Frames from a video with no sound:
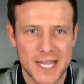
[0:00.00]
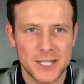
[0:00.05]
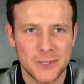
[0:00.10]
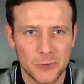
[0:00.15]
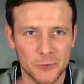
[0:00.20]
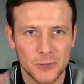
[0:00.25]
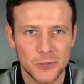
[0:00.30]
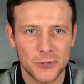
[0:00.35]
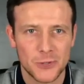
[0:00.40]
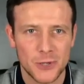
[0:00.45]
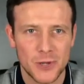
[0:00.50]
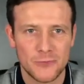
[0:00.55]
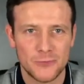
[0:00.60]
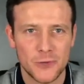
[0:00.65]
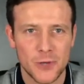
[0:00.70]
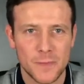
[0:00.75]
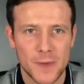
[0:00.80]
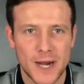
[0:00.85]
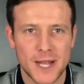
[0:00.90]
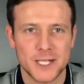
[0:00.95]
it only took a
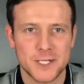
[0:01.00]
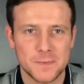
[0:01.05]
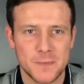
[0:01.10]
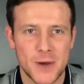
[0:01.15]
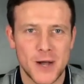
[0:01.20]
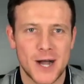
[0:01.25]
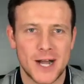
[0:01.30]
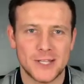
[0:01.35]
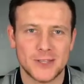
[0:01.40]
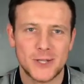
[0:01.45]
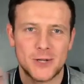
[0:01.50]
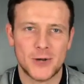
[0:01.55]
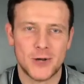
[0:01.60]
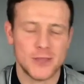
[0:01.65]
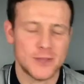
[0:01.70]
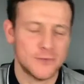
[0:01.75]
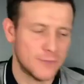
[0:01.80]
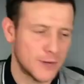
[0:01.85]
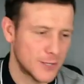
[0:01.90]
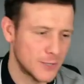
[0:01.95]
few minutes, but I had to cut
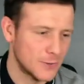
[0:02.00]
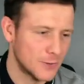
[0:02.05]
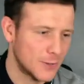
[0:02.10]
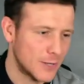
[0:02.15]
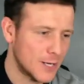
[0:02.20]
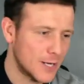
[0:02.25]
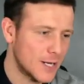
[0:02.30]
the video.